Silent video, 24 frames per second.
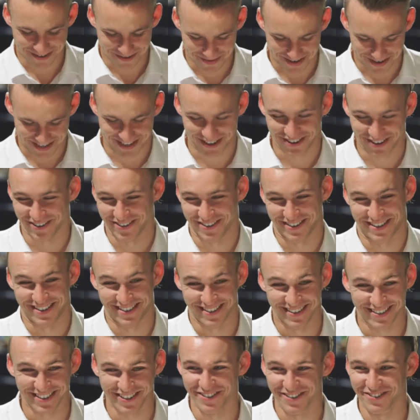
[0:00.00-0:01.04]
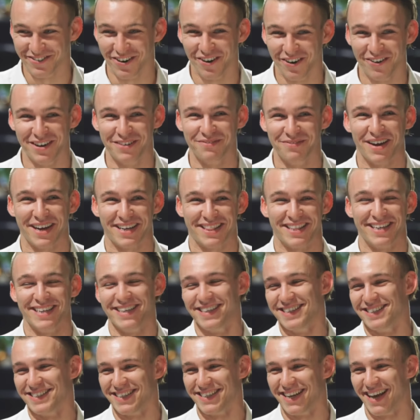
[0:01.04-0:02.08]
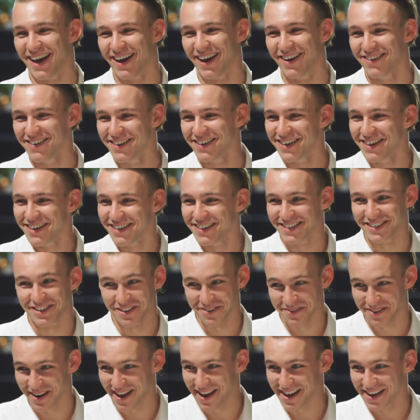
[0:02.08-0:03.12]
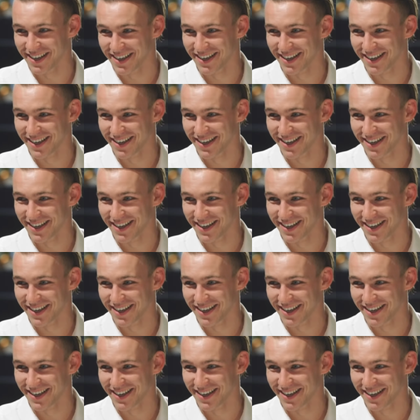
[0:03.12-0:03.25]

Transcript: Oh my God, you're rolling back the years now. Yeah. Did you play?